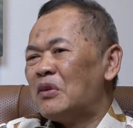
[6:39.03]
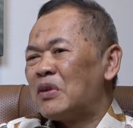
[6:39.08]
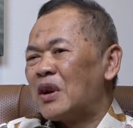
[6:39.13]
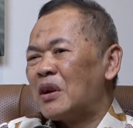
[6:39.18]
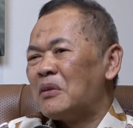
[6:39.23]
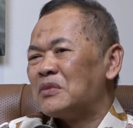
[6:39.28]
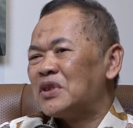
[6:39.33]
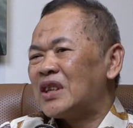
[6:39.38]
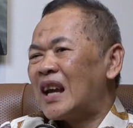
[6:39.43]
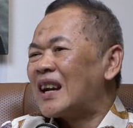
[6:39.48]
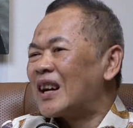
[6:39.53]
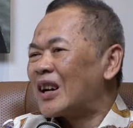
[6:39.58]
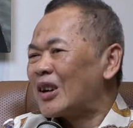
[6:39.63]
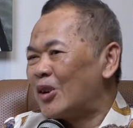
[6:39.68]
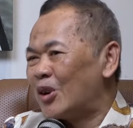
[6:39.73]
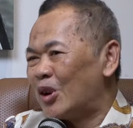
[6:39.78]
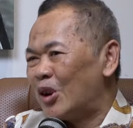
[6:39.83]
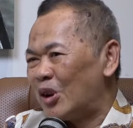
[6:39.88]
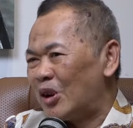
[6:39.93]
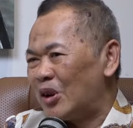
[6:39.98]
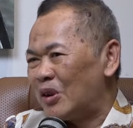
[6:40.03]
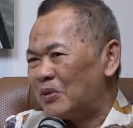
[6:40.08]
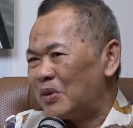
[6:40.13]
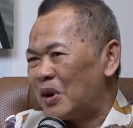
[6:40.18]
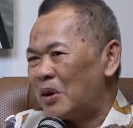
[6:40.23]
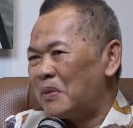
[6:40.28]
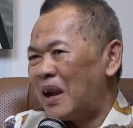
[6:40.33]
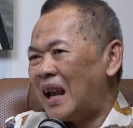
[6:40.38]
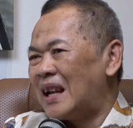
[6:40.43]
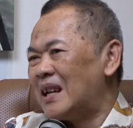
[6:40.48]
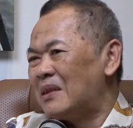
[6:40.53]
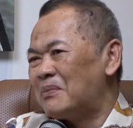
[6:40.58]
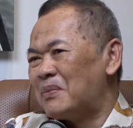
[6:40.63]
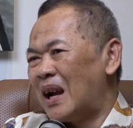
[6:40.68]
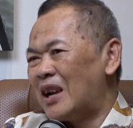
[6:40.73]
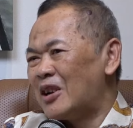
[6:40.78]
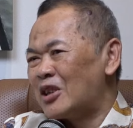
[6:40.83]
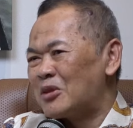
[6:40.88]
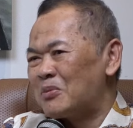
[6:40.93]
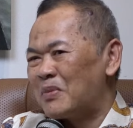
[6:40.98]
from charcoal, from any
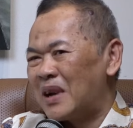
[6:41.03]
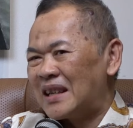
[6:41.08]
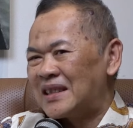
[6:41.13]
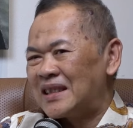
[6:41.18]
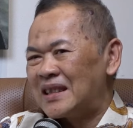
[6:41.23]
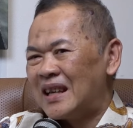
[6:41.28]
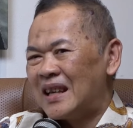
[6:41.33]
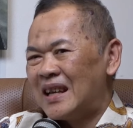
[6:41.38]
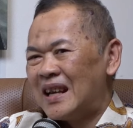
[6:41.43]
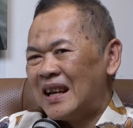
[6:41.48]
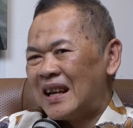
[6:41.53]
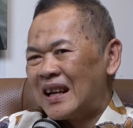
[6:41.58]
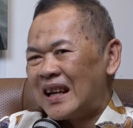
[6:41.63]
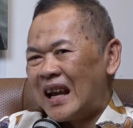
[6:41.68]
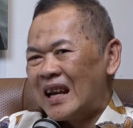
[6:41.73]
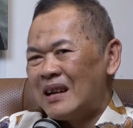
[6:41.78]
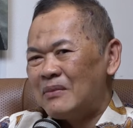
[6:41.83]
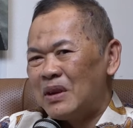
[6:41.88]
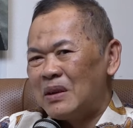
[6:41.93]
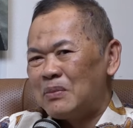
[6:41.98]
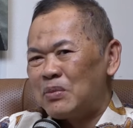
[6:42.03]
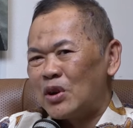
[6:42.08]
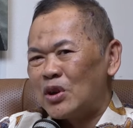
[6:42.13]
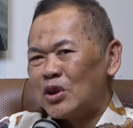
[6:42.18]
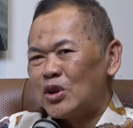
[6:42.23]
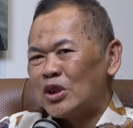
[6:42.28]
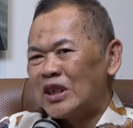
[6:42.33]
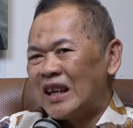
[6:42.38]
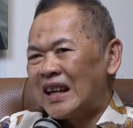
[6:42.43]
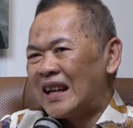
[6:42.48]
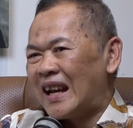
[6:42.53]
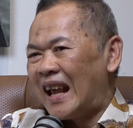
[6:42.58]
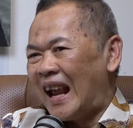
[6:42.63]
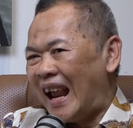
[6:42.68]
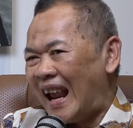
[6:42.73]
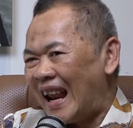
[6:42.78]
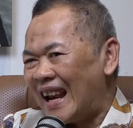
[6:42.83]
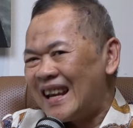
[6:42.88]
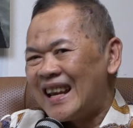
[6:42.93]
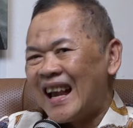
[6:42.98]
biomass. Can be produced in
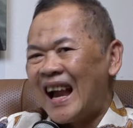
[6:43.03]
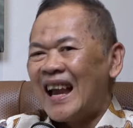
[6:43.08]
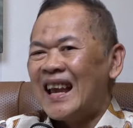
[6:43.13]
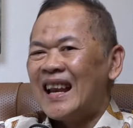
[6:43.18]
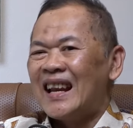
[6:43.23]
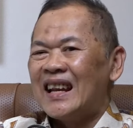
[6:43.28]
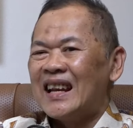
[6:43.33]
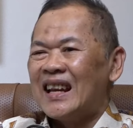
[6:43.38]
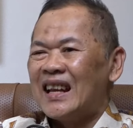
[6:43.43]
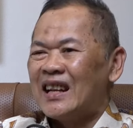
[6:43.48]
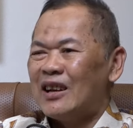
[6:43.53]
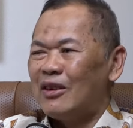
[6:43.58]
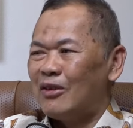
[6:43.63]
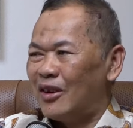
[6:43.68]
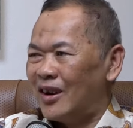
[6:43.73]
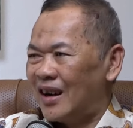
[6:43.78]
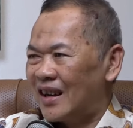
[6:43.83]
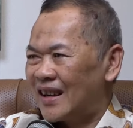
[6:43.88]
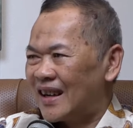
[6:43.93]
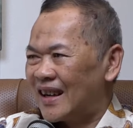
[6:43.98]
any island in the world.